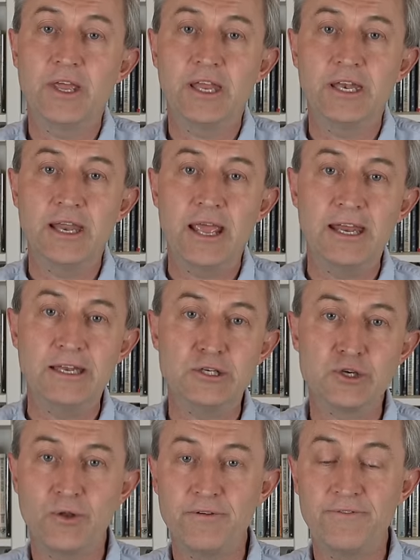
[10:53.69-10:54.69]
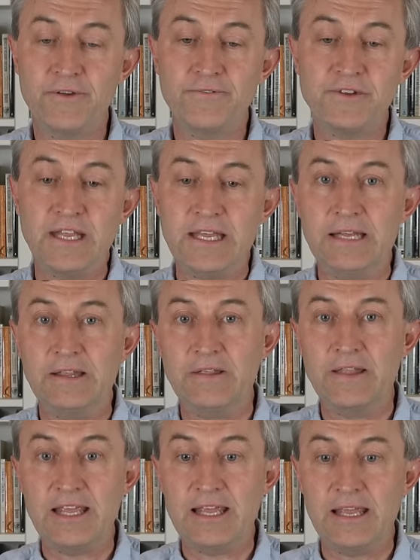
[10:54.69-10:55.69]
in John 15
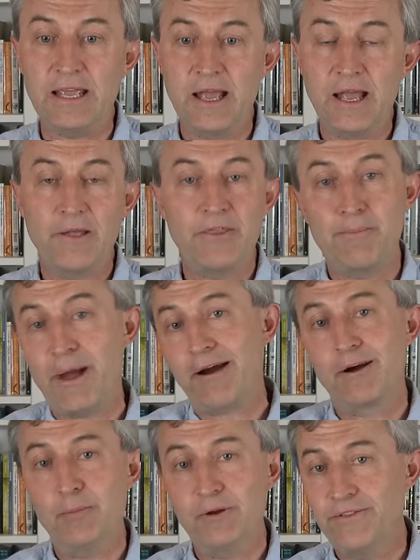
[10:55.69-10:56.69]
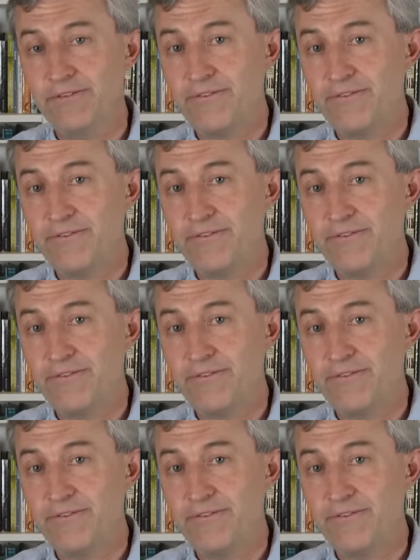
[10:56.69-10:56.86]
and the parable of the